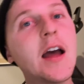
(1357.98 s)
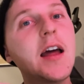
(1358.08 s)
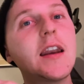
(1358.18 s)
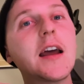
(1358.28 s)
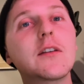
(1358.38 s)

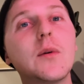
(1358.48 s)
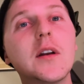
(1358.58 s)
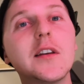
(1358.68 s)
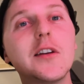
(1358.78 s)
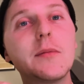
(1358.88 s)
Next one,
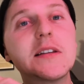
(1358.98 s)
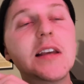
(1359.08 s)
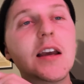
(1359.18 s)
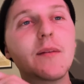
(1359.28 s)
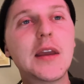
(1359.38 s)
you'll be
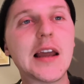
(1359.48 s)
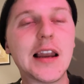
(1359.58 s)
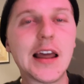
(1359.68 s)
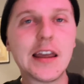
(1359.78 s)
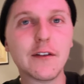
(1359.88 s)
seeing me
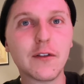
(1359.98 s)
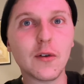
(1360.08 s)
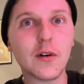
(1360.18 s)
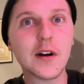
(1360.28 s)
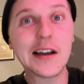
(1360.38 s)
lay the
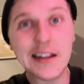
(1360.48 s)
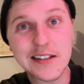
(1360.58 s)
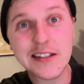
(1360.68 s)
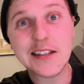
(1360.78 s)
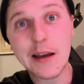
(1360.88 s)
floor, or at least
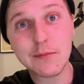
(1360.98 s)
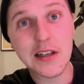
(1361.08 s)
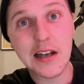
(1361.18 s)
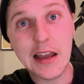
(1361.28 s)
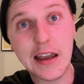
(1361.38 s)
attempt to
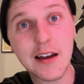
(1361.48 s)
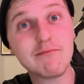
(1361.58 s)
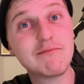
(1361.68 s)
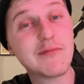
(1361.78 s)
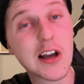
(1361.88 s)
lay it.
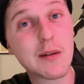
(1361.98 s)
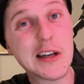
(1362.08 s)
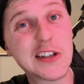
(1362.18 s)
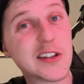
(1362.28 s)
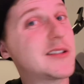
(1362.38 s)
Like I
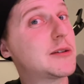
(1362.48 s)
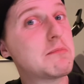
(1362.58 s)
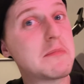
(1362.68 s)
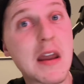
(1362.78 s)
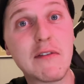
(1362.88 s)
mentioned,
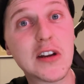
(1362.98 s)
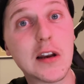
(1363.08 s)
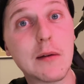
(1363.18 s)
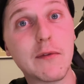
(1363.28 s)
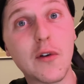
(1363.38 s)
never done
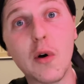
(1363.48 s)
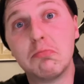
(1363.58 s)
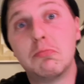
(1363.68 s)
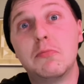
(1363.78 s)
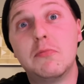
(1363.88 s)
it before.
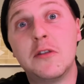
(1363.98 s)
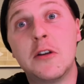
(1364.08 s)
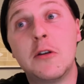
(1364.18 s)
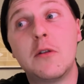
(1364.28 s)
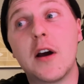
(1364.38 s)

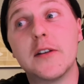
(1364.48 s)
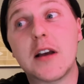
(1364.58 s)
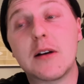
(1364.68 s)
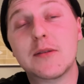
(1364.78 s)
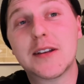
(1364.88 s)
Who knows
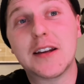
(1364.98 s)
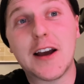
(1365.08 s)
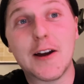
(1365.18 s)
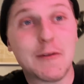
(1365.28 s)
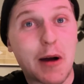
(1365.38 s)
how it's gonna
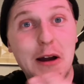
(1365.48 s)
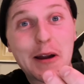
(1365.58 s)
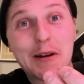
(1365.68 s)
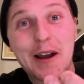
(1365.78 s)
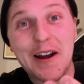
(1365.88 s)
go? I
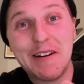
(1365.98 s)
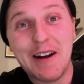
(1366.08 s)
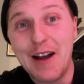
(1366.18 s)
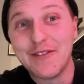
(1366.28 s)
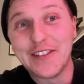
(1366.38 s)
don't know. I
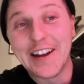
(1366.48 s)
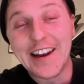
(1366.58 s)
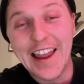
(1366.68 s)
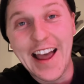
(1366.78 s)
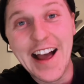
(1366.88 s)
haven't done it
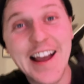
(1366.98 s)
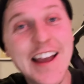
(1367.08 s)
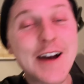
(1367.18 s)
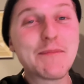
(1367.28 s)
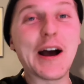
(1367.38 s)
yet.
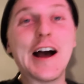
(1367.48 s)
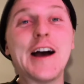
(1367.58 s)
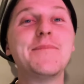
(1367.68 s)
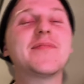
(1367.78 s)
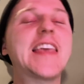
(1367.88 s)
But
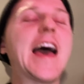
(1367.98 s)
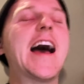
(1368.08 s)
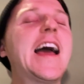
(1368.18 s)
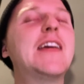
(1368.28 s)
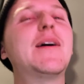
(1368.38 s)
yeah,
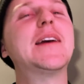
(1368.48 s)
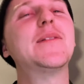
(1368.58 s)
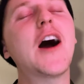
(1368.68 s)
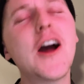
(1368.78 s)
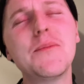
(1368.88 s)
anyway, I
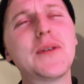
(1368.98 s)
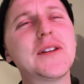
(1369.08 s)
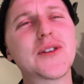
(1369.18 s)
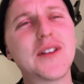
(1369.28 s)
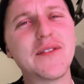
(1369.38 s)
hope you
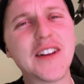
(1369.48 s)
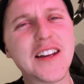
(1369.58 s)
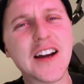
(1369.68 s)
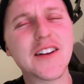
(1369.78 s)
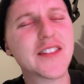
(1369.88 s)
enjoyed the
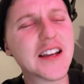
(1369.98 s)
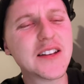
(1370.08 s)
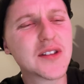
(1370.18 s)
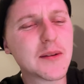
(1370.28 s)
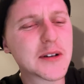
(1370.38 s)
video. Thank you
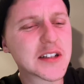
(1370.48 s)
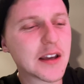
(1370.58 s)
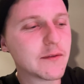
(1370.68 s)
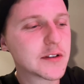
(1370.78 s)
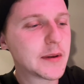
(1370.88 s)
so much again
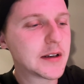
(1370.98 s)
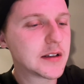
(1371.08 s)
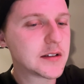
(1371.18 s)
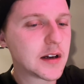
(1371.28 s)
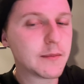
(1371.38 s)
for spending the
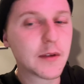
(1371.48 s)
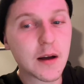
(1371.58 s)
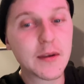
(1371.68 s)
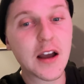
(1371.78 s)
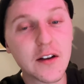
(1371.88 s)
time
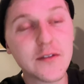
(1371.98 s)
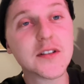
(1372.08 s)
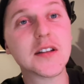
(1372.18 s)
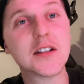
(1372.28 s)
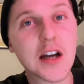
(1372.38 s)
coming over to
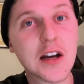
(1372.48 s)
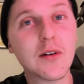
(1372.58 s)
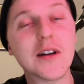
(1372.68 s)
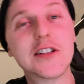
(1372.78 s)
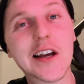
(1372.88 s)
the channel
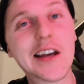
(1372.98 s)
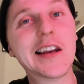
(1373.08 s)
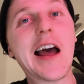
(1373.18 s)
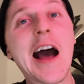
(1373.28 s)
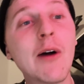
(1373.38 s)
and checking it
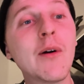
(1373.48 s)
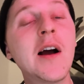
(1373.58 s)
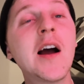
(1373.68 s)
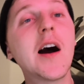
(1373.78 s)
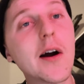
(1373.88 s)
out.
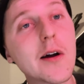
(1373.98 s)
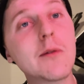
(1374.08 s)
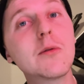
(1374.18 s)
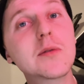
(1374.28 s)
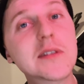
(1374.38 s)
I
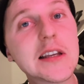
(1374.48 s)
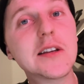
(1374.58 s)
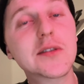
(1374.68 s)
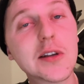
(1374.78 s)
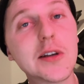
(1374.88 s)
will see you
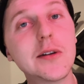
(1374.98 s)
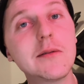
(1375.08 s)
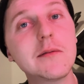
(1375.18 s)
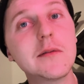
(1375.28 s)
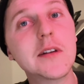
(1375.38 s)

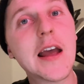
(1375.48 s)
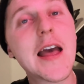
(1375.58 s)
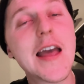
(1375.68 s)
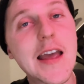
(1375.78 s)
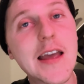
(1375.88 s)
soon
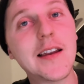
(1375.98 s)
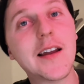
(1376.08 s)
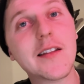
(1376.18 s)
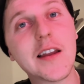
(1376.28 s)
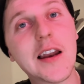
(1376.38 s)
in
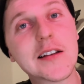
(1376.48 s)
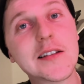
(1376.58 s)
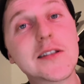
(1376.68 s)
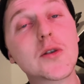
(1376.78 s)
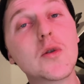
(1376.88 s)
the next
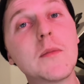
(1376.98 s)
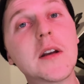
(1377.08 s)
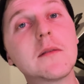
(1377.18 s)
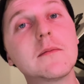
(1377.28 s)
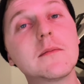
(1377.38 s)
installment.
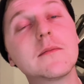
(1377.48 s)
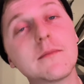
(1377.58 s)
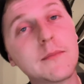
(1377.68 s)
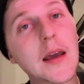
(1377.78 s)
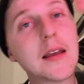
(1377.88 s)

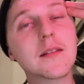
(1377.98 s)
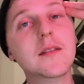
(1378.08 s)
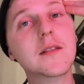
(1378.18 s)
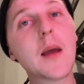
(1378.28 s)
Peace.